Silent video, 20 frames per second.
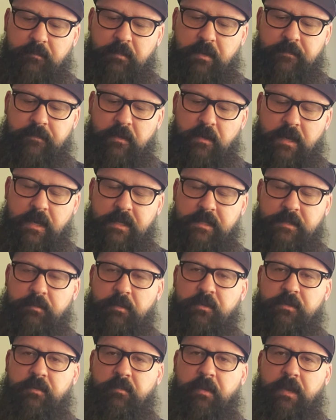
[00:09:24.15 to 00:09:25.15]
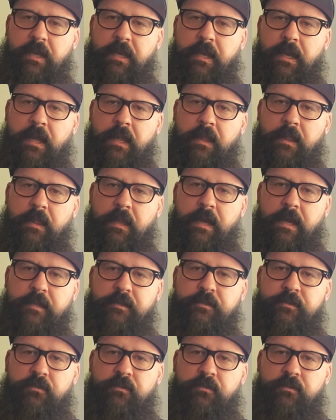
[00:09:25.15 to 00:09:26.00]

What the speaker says: Buffalo hide is supposed to be a lot